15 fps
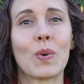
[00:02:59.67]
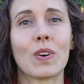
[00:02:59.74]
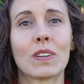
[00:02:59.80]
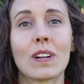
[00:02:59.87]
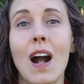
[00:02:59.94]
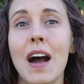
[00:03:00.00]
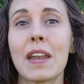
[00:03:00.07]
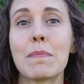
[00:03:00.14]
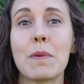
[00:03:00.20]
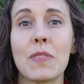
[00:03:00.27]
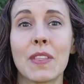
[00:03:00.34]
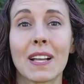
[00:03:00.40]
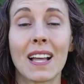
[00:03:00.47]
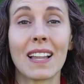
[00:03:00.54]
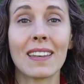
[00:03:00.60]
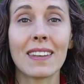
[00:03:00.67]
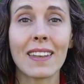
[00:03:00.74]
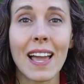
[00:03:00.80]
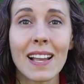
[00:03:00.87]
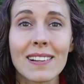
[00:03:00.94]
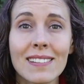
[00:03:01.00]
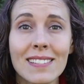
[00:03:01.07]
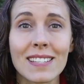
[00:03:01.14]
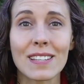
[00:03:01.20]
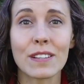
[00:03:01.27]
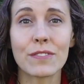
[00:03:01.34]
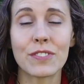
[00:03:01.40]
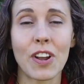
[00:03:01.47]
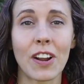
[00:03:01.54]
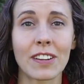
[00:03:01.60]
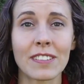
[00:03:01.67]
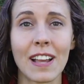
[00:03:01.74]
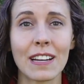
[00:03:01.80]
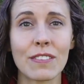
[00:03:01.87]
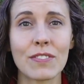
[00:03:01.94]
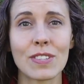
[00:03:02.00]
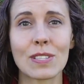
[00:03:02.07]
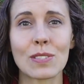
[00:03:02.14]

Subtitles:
or caught up in the collective dark night of the